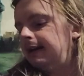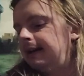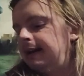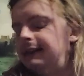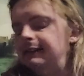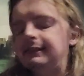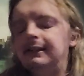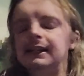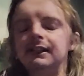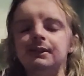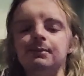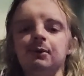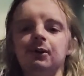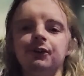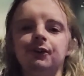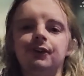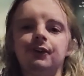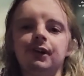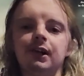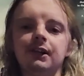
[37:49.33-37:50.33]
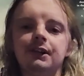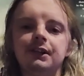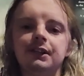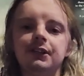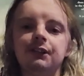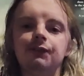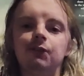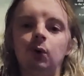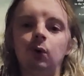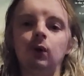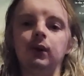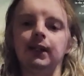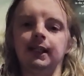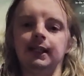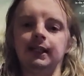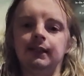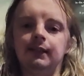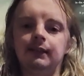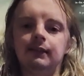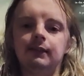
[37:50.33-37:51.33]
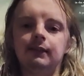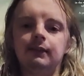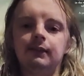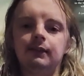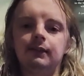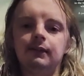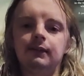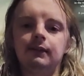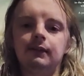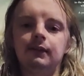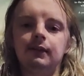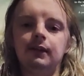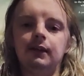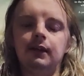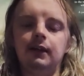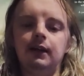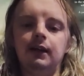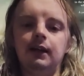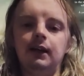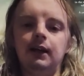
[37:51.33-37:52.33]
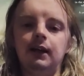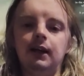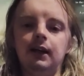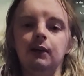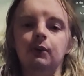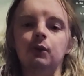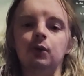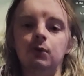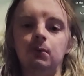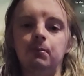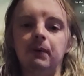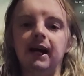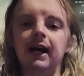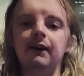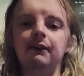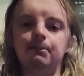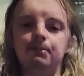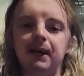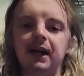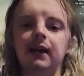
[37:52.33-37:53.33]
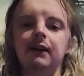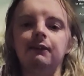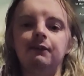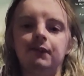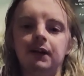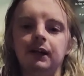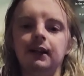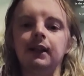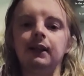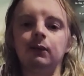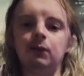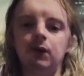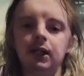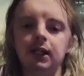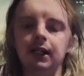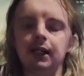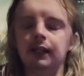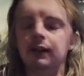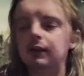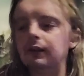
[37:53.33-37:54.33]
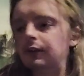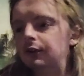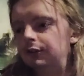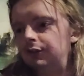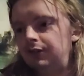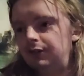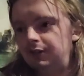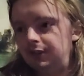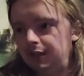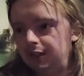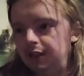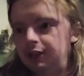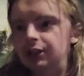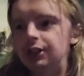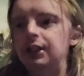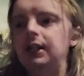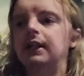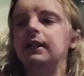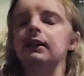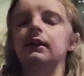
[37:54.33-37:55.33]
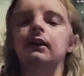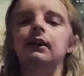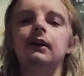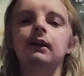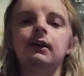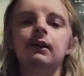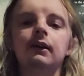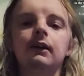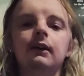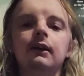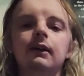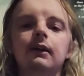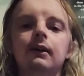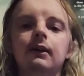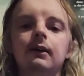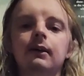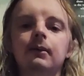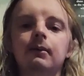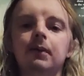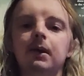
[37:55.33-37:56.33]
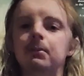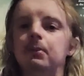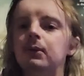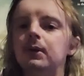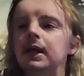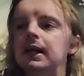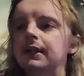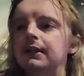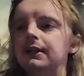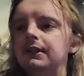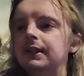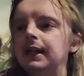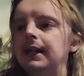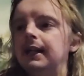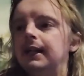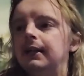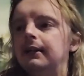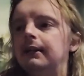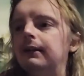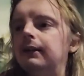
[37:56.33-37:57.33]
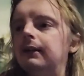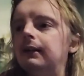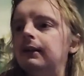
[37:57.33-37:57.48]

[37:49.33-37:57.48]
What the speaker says: SH Munsterarts is falling in a real bad fucking way because of this shit people can't stand.